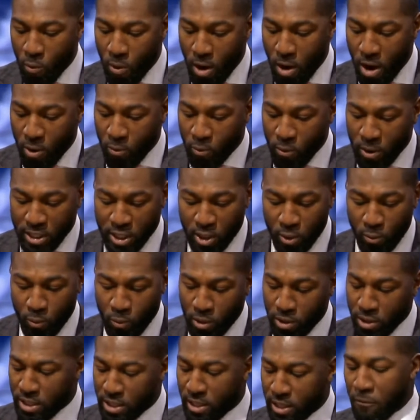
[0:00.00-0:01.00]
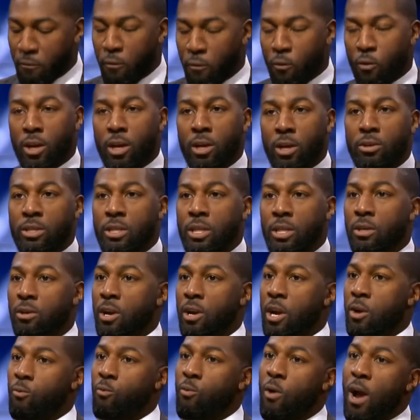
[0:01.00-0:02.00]
Russell Wilson, 4-year deal.
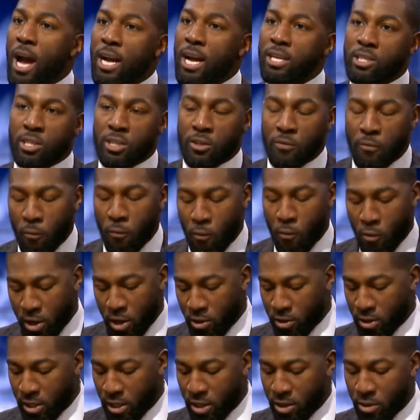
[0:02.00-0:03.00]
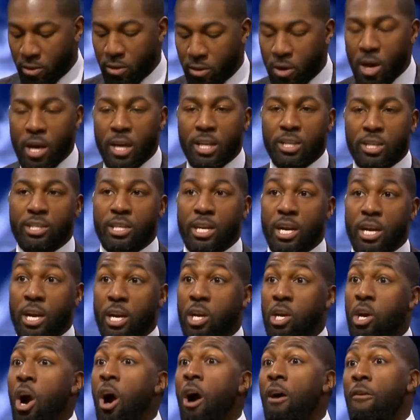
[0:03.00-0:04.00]
Aaron Rodgers, 4-year deal.
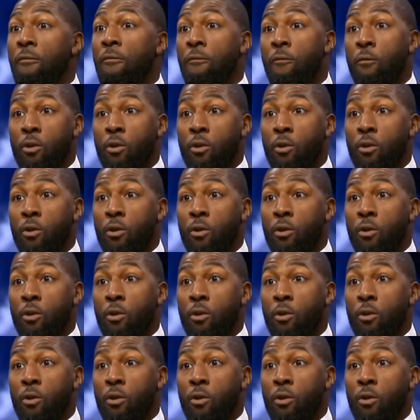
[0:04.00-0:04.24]
Jared Goff,